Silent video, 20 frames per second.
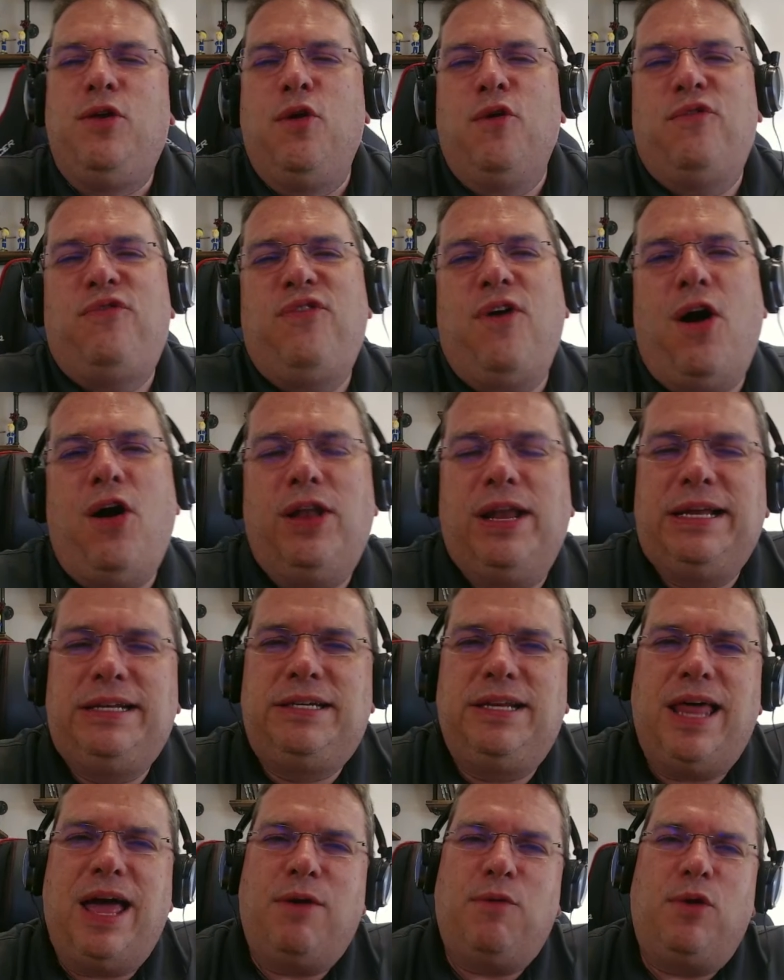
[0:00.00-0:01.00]
You fall
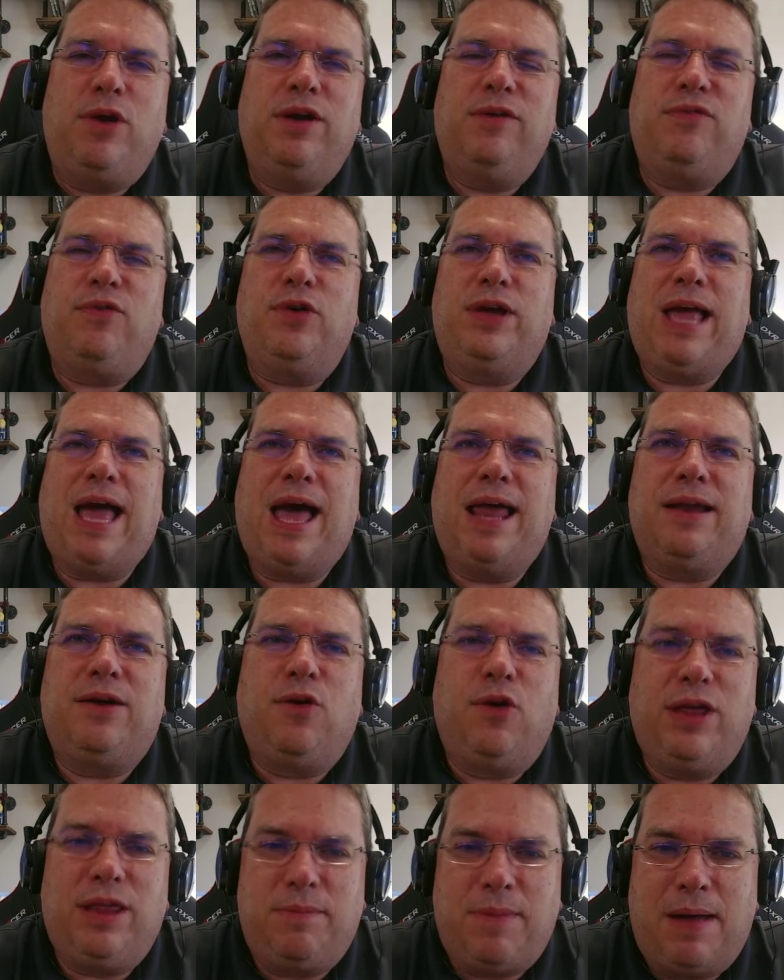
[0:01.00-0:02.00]
into that wonderful
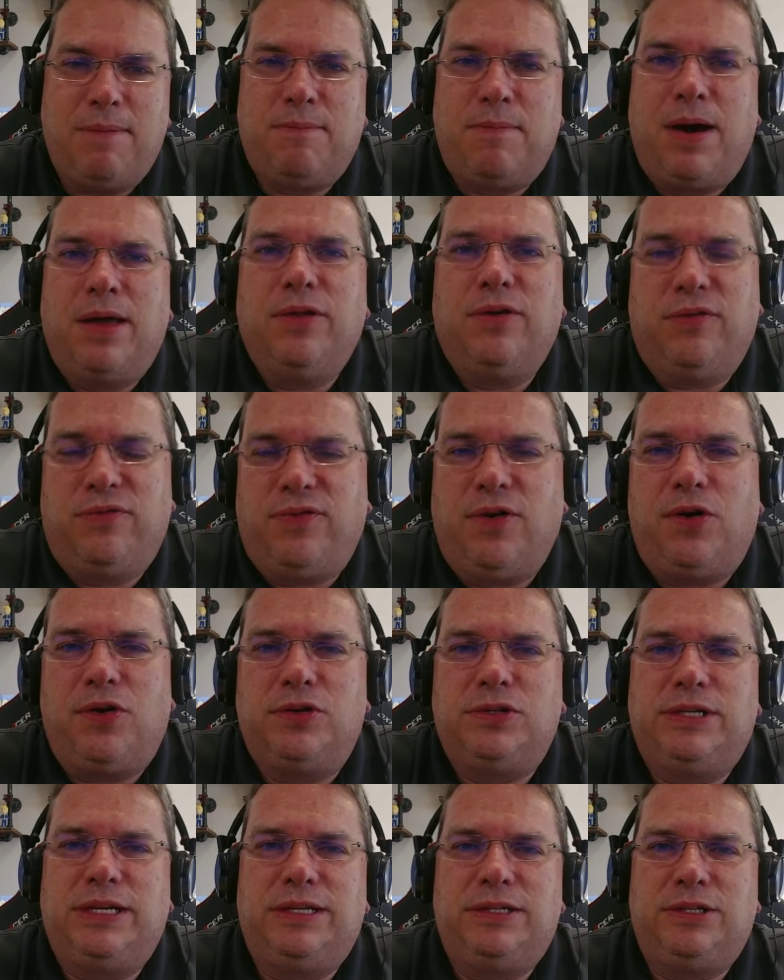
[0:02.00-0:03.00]
category that my mother
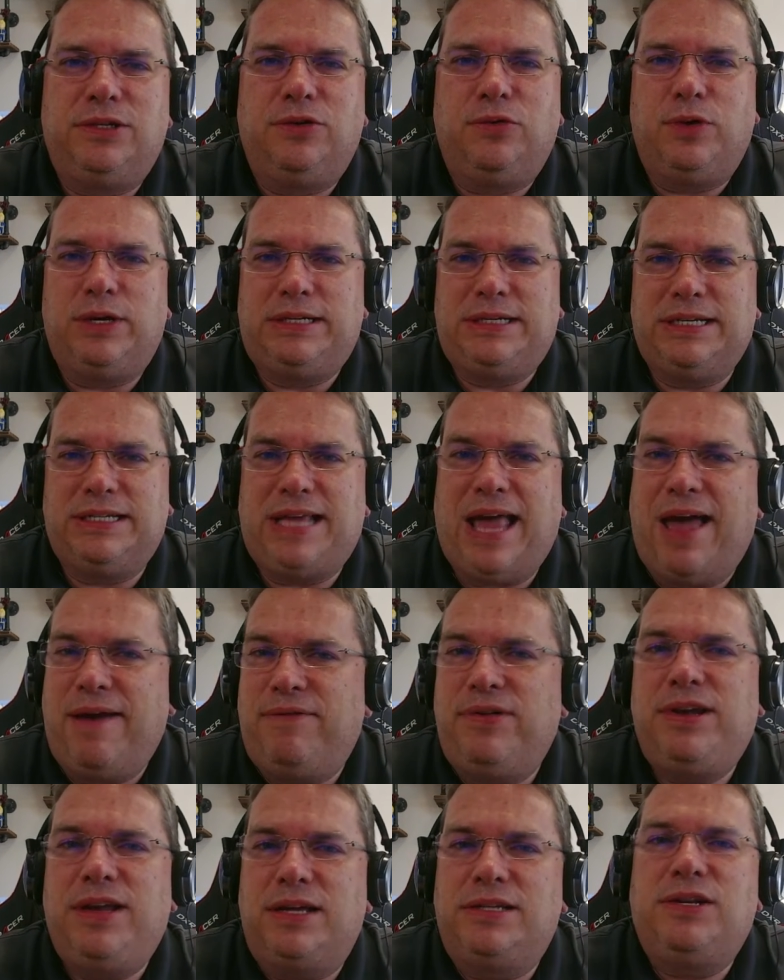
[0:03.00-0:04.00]
falls into, which is
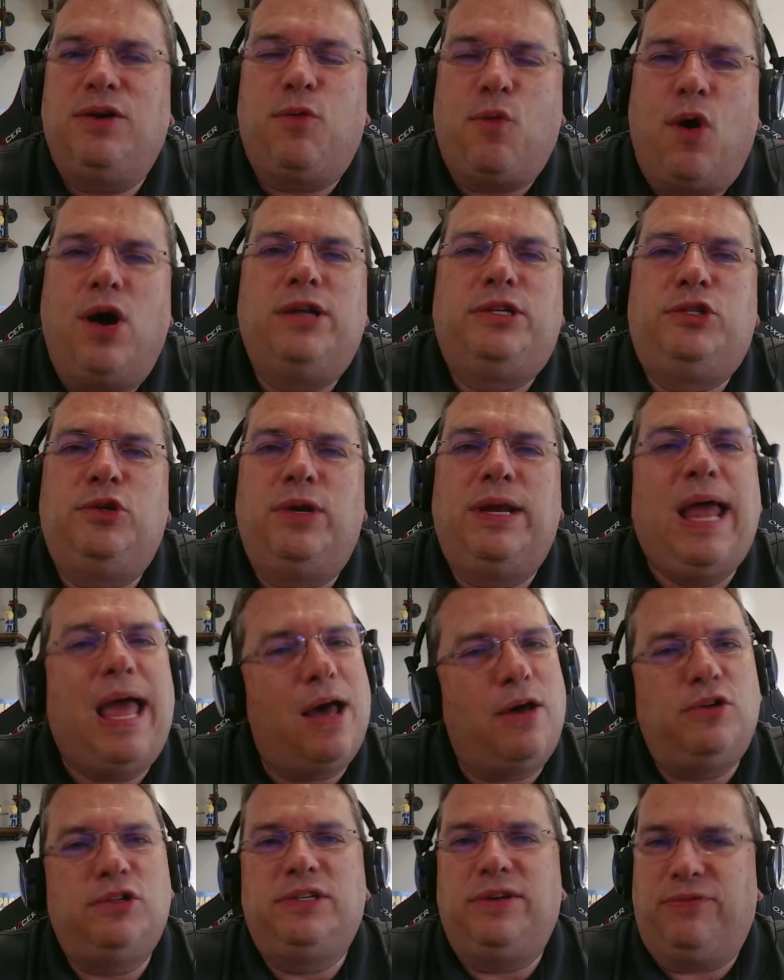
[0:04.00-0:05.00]
heaven doesn't want you and
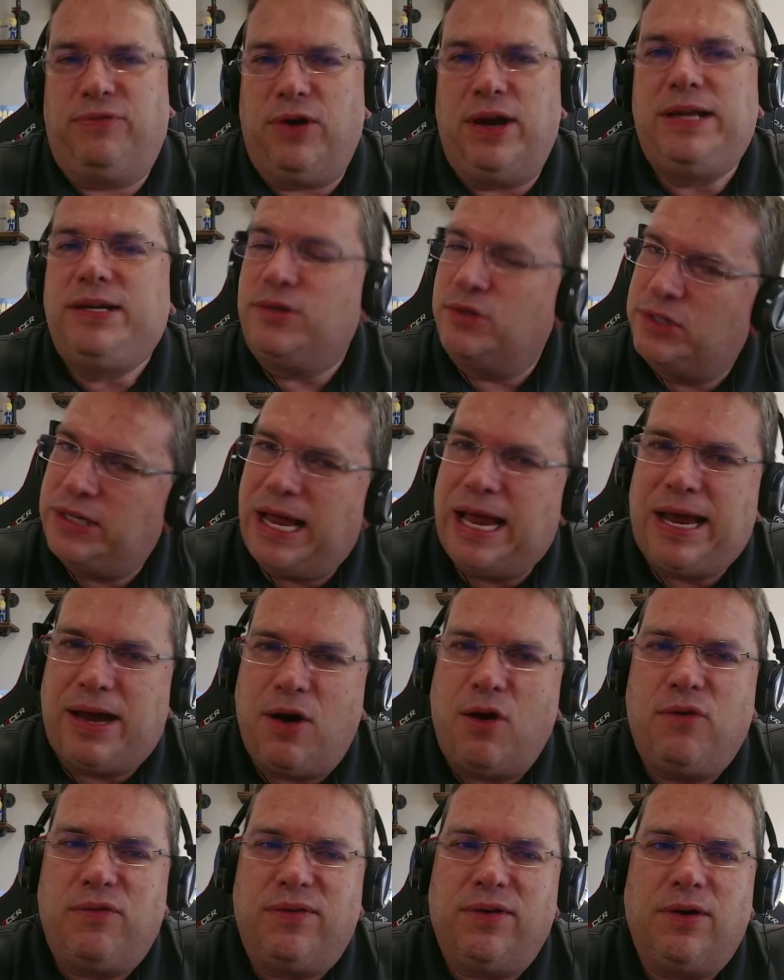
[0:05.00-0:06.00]
hell's afraid you'll take
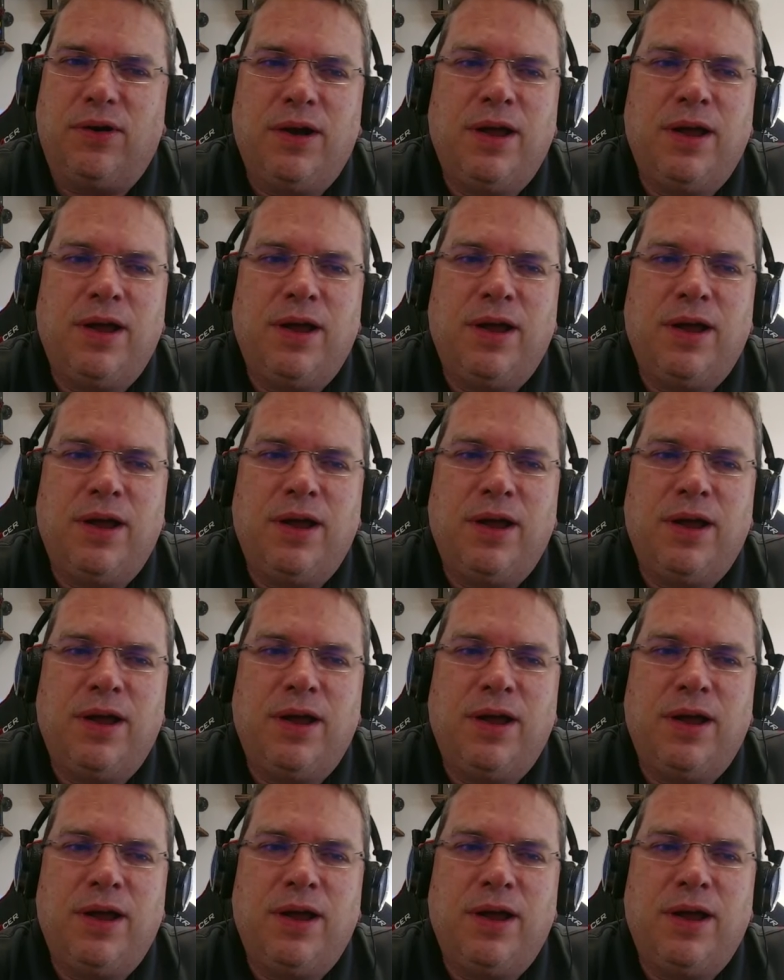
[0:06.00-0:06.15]
over.